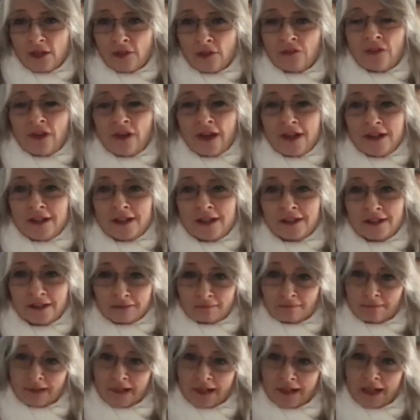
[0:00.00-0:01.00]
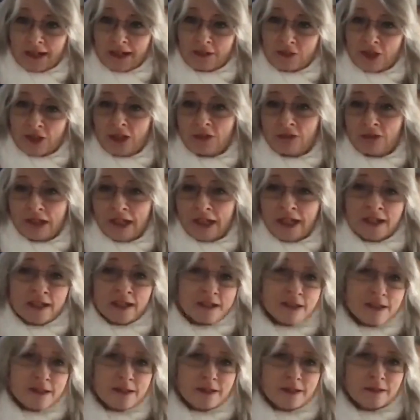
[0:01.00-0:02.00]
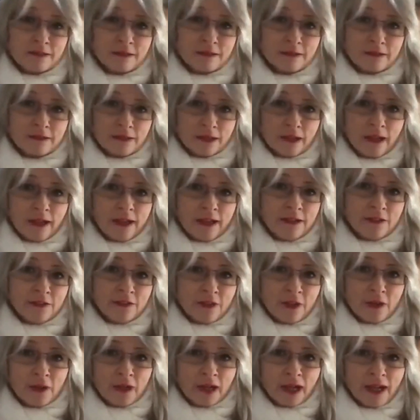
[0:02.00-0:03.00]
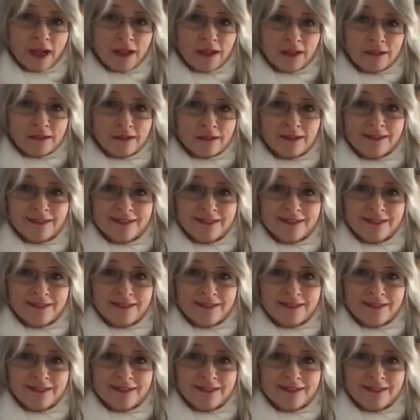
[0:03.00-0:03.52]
finding that like generally it's kind of okay?